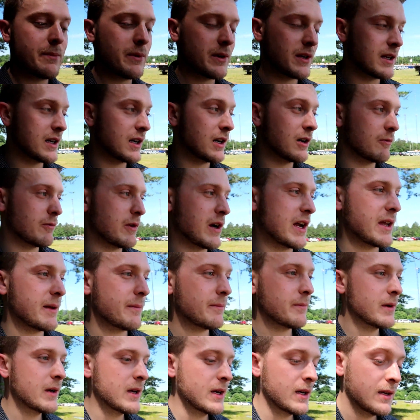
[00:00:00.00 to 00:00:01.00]
but
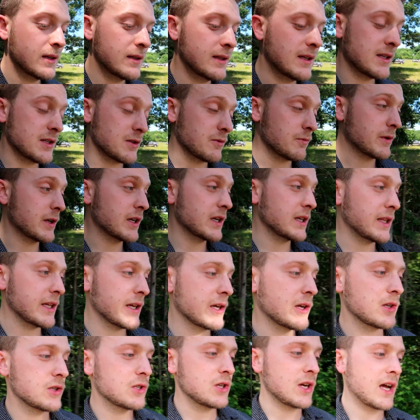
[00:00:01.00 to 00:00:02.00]
Ram does a really
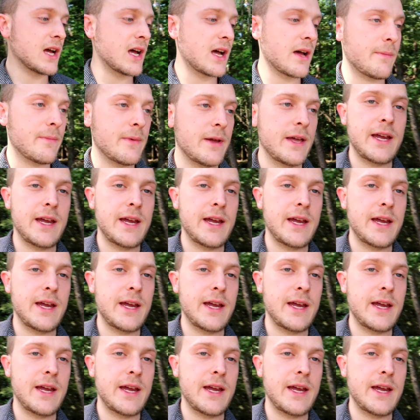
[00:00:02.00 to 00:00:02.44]
good job,